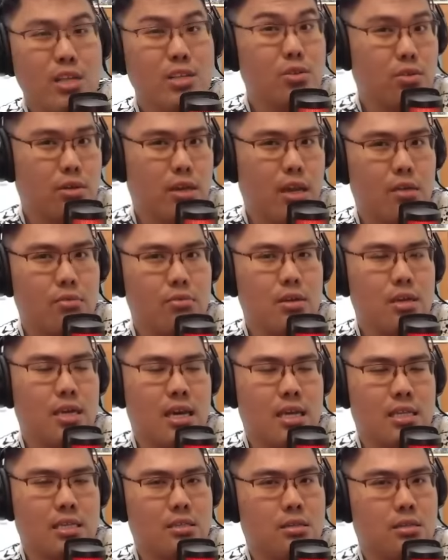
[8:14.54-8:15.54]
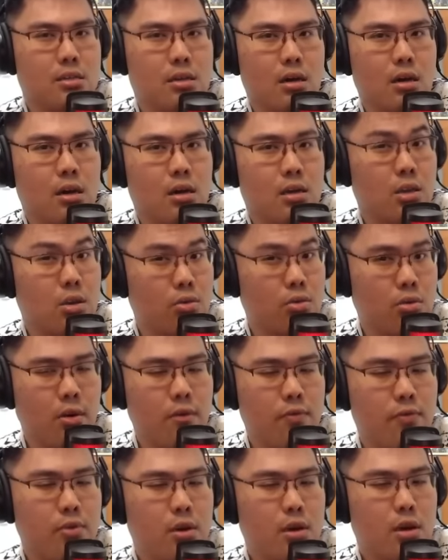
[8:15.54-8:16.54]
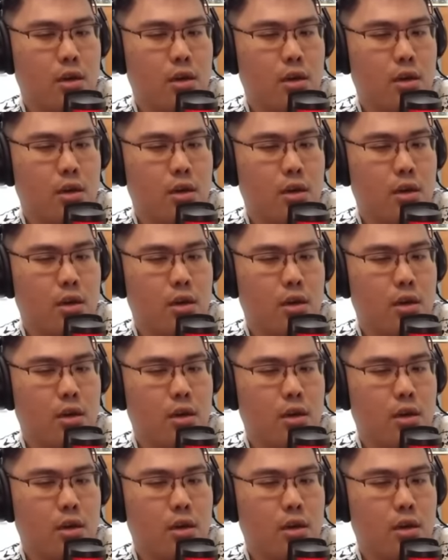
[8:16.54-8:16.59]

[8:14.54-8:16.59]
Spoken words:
your carry gets killed off.